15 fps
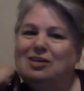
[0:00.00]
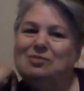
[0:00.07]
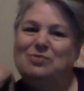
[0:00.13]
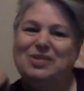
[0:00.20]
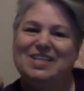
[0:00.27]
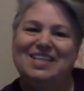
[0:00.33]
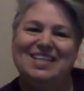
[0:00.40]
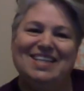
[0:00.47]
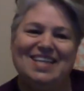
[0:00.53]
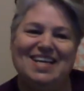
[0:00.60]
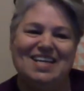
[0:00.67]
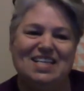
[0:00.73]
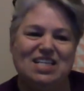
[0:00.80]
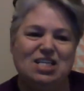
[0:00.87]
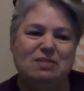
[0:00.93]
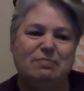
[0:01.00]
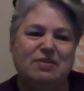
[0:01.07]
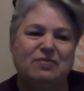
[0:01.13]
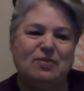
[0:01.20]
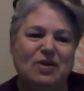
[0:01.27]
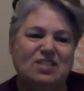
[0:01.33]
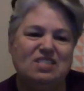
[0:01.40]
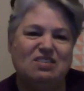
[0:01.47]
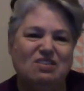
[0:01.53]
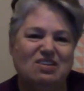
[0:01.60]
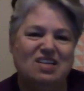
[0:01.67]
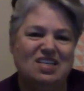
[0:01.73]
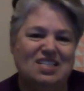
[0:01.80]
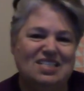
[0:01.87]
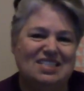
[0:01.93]
I want to get that done before I start
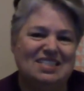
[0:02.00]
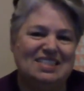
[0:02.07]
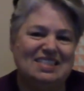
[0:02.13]
on